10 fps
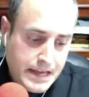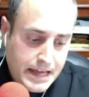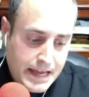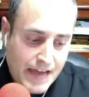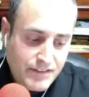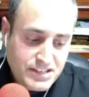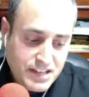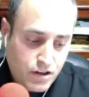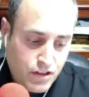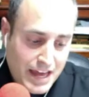Having
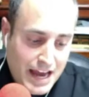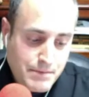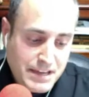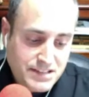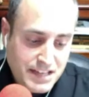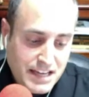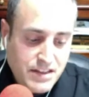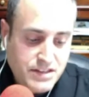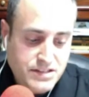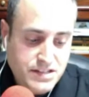said all that, I maintain
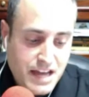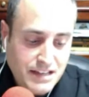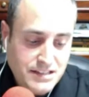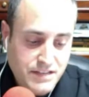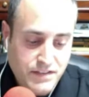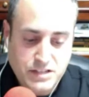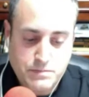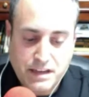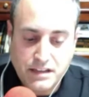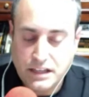that the scientific
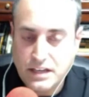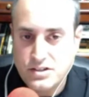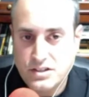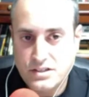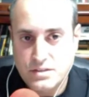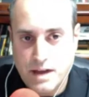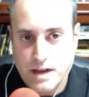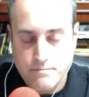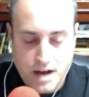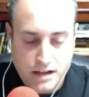speculations
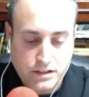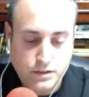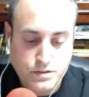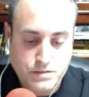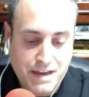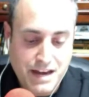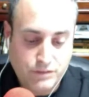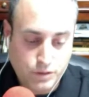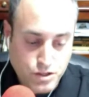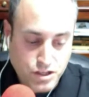about molecules to man
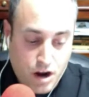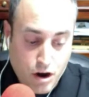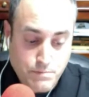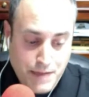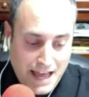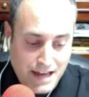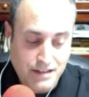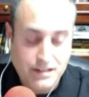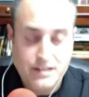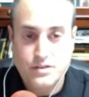evolution are bad.
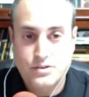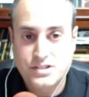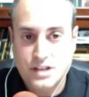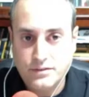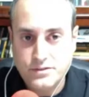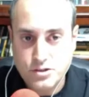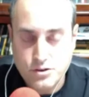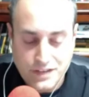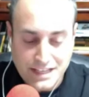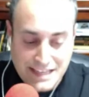They're self
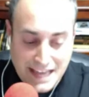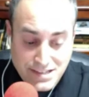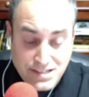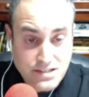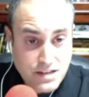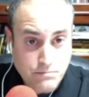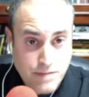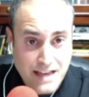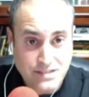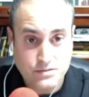serving guesses at
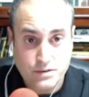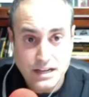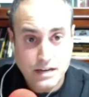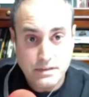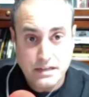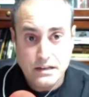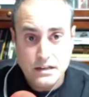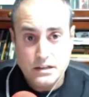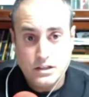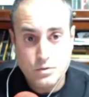best, right? I mean,
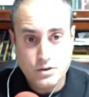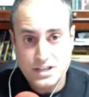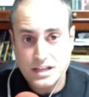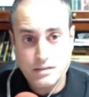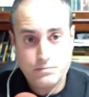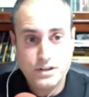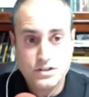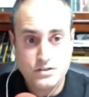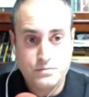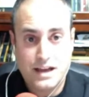you were taking
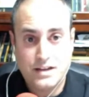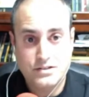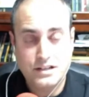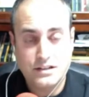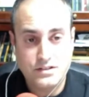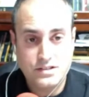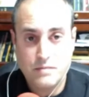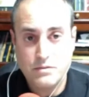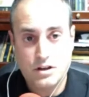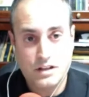pictures, Patrick. The
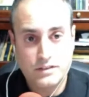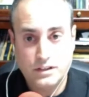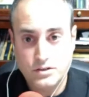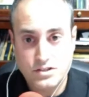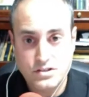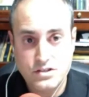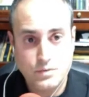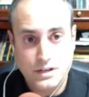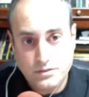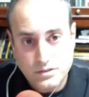same thing all evolutionists do.
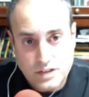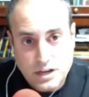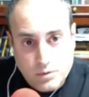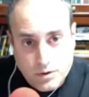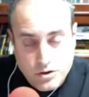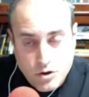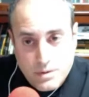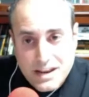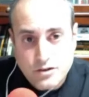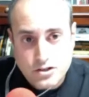We don't, they don't,
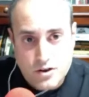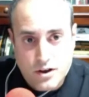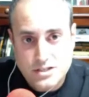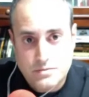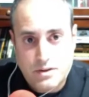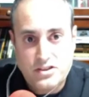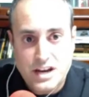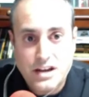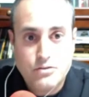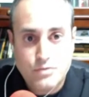nobody ever talks about the
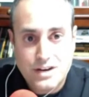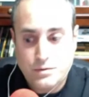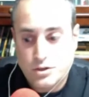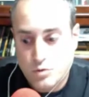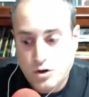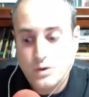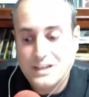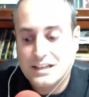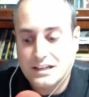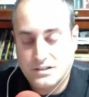nitty gritty, which we're going
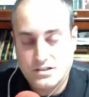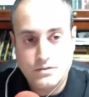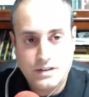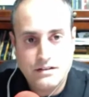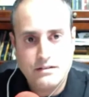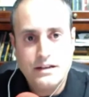to get into here.